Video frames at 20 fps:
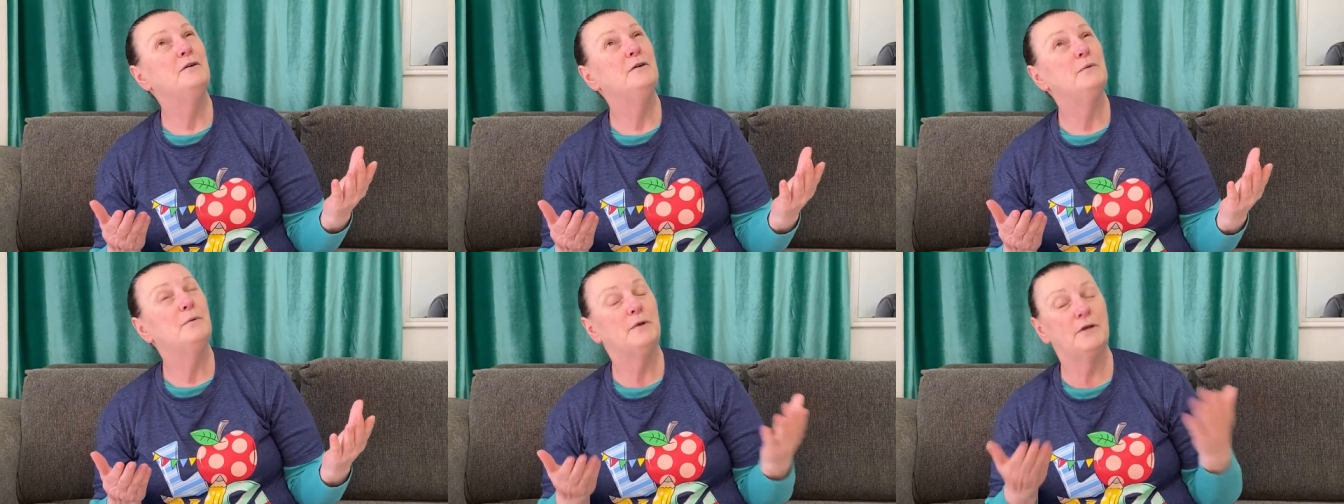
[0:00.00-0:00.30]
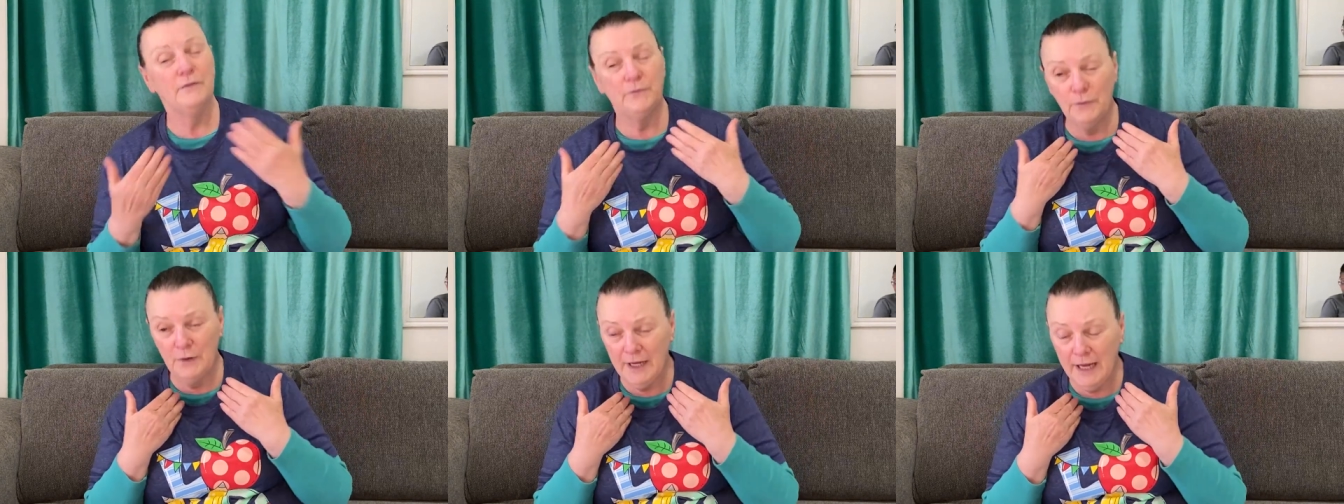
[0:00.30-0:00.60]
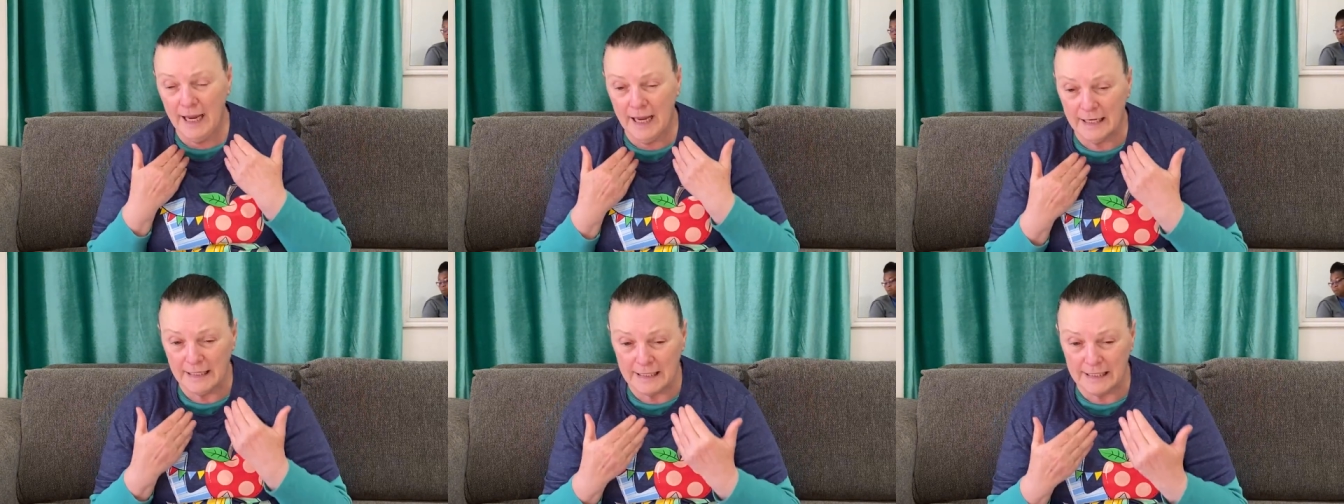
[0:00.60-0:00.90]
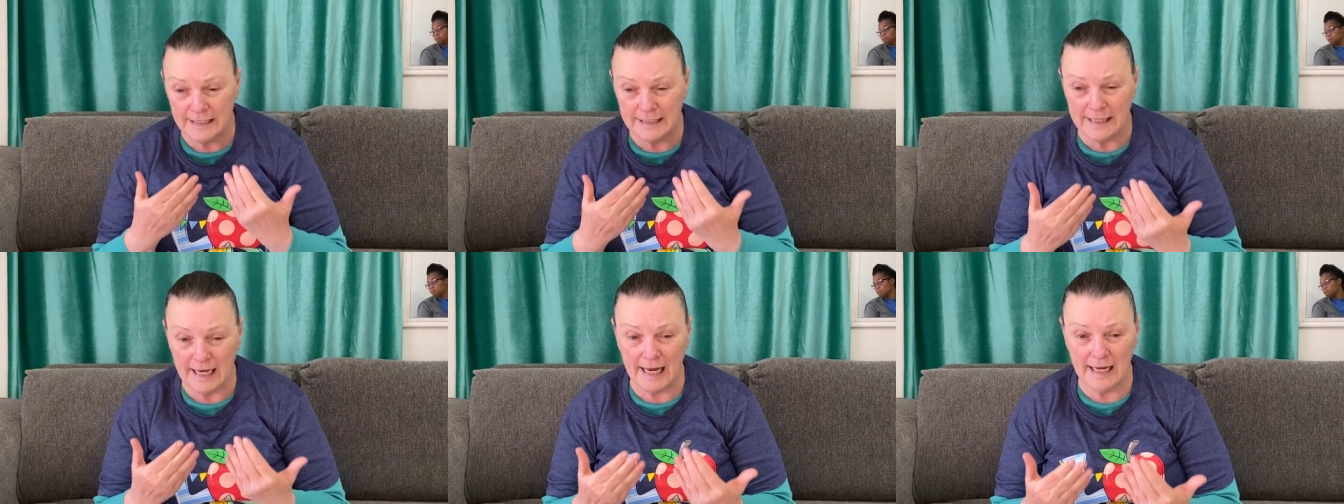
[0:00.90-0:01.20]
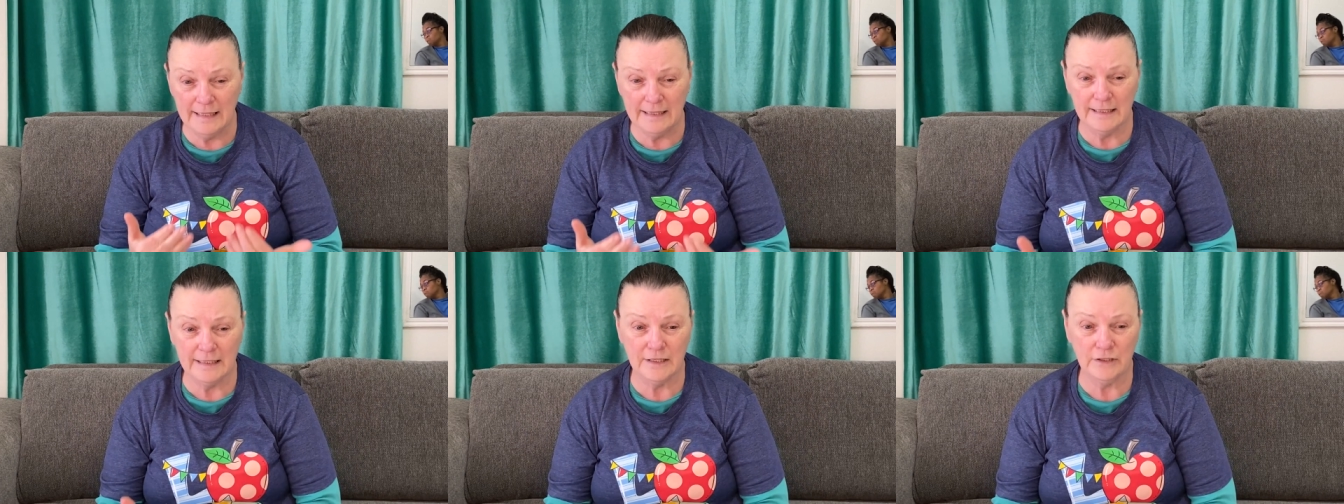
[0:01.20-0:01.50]
when if we can't say
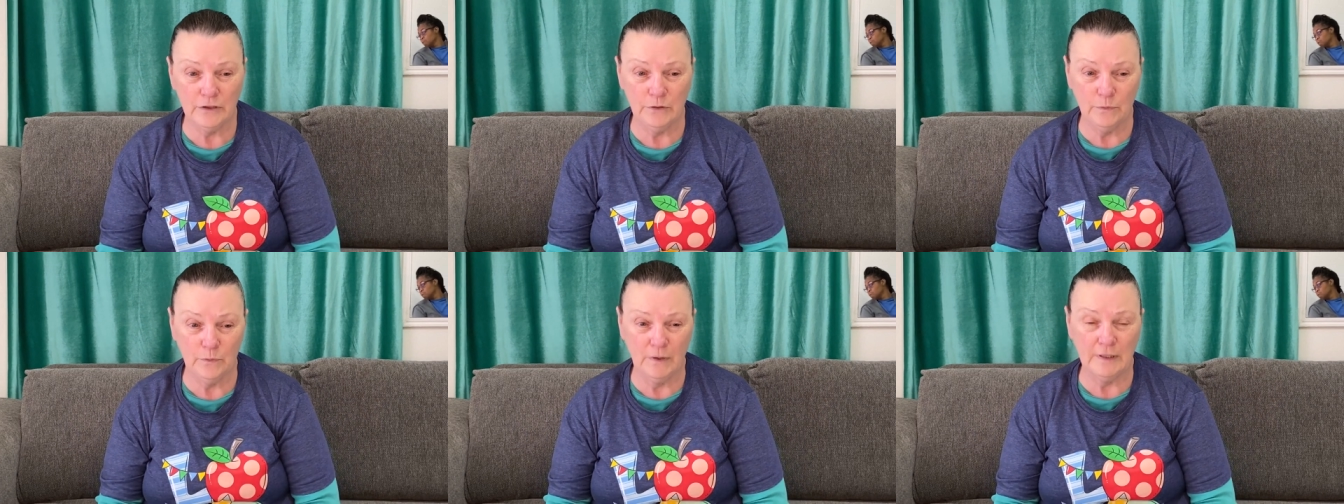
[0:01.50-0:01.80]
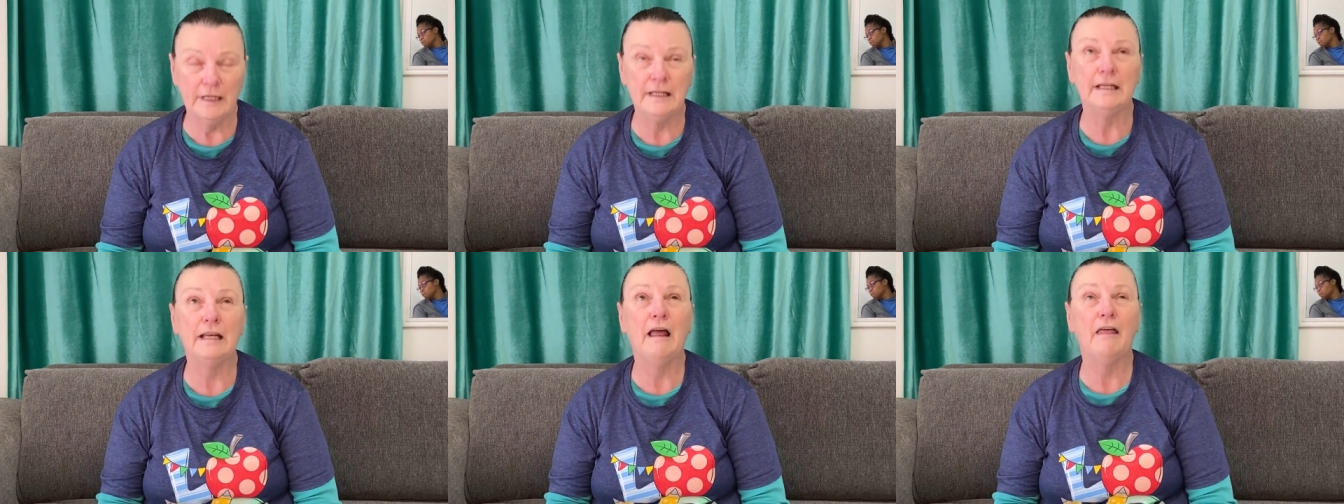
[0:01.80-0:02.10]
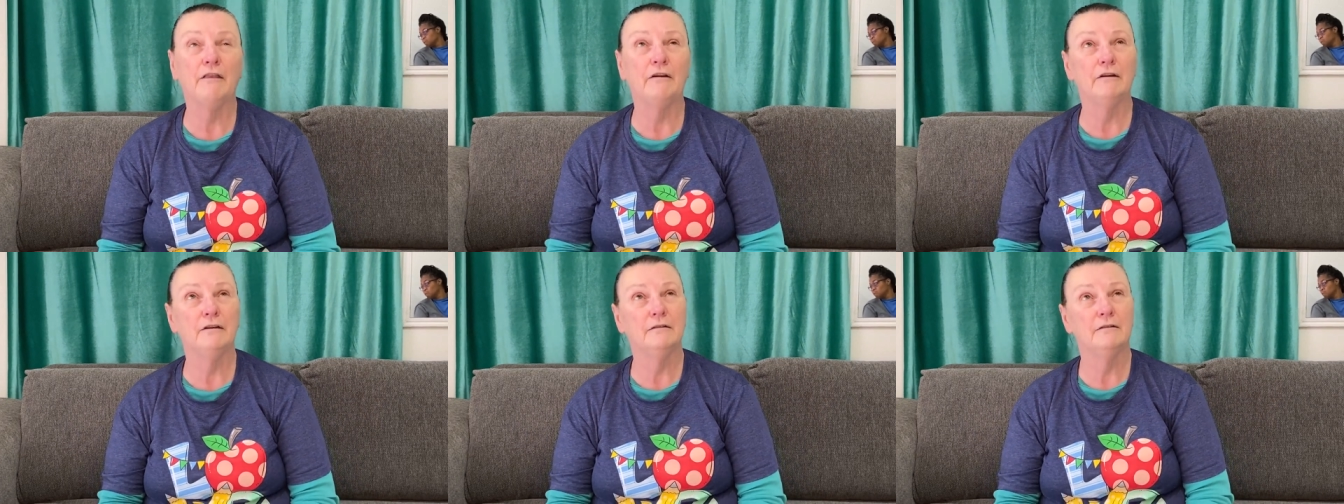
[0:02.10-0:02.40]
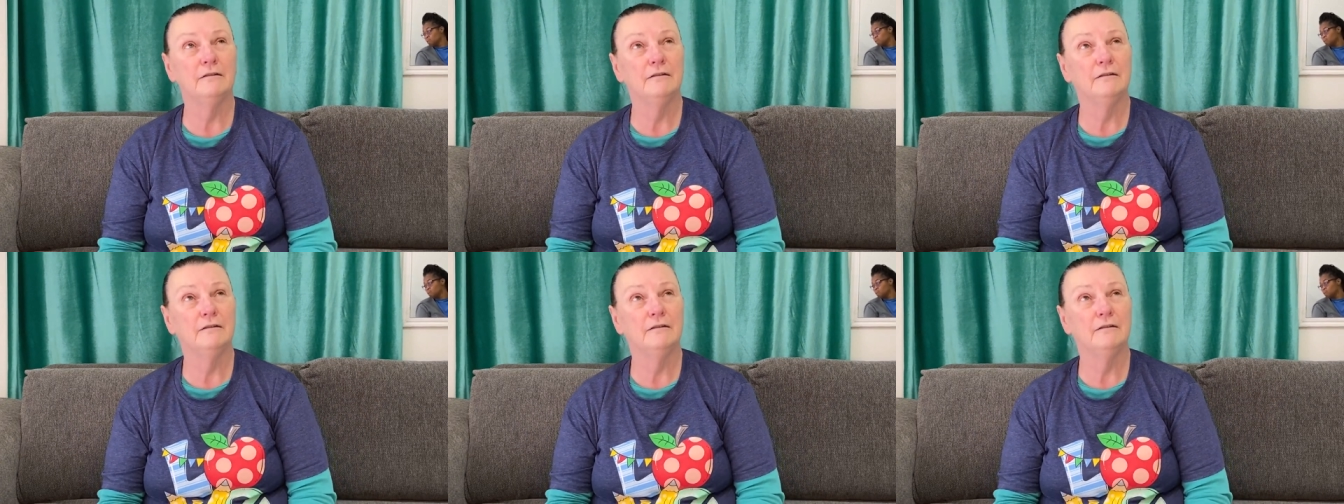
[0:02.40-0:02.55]
this to one another?